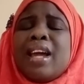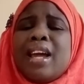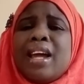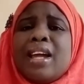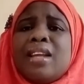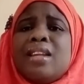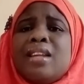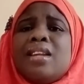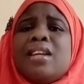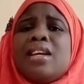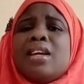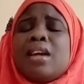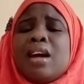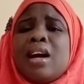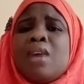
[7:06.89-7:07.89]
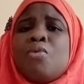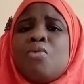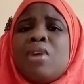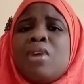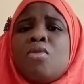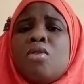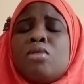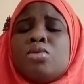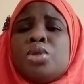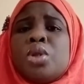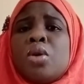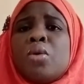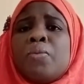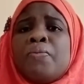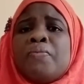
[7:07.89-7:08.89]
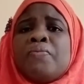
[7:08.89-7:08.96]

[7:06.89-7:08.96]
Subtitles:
Any aquaculture